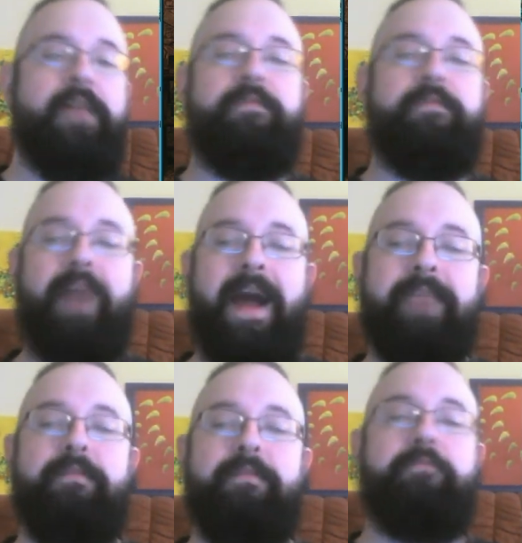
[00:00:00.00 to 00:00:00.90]

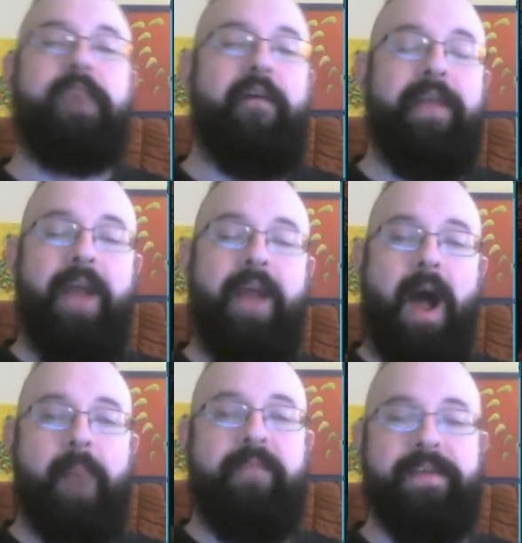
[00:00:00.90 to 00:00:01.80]
Five very
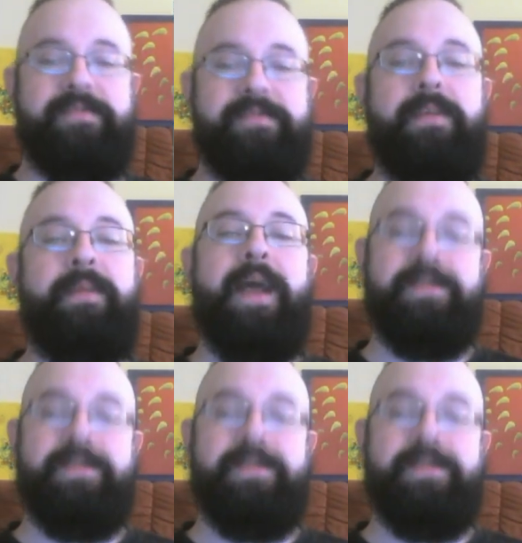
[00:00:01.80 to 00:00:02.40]
obvious DPS